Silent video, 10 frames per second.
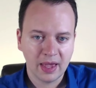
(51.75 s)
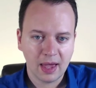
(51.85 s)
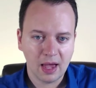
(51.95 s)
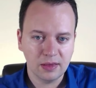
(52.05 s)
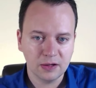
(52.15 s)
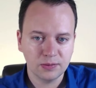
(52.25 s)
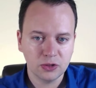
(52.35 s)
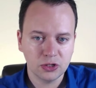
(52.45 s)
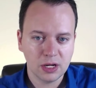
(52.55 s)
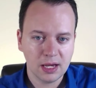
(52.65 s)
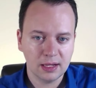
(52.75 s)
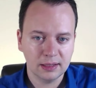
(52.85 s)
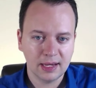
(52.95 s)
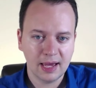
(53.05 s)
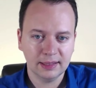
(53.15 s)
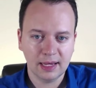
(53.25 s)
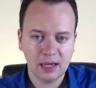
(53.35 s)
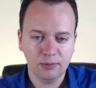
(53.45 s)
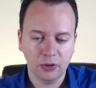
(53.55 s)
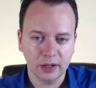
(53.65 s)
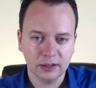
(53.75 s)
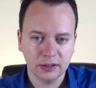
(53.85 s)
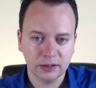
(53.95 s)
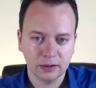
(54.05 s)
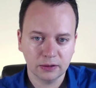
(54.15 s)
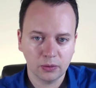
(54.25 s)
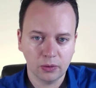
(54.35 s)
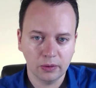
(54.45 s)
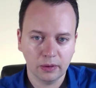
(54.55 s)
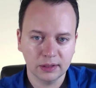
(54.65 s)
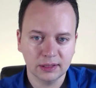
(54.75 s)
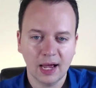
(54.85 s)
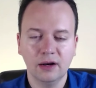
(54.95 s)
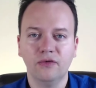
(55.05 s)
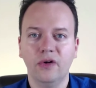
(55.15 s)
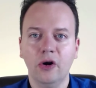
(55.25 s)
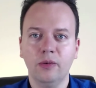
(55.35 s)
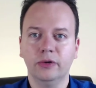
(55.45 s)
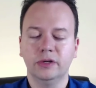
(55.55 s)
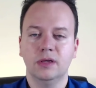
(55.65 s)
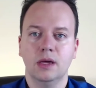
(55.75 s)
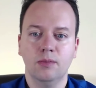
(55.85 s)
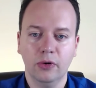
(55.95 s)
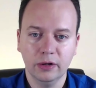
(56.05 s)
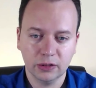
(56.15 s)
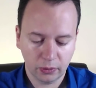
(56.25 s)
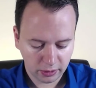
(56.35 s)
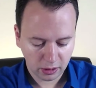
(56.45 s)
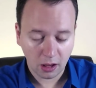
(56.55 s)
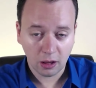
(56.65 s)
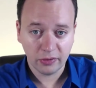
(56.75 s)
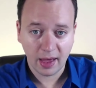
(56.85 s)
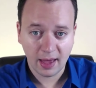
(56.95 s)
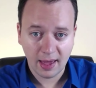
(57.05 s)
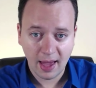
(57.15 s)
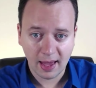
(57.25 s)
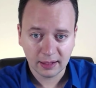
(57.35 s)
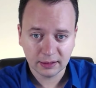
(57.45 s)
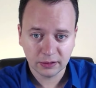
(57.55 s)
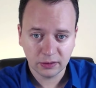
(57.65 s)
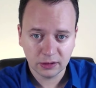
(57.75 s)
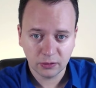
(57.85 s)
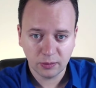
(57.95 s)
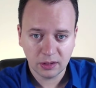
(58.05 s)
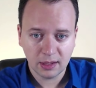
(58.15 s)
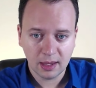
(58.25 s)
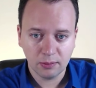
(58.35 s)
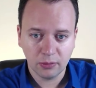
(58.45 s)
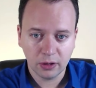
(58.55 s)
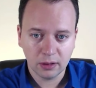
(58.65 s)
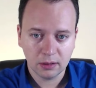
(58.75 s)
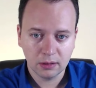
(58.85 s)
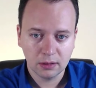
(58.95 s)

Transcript: And this machine takes inputs, so we'll assign a variable to the input, so we'll call that x, so this would be the input.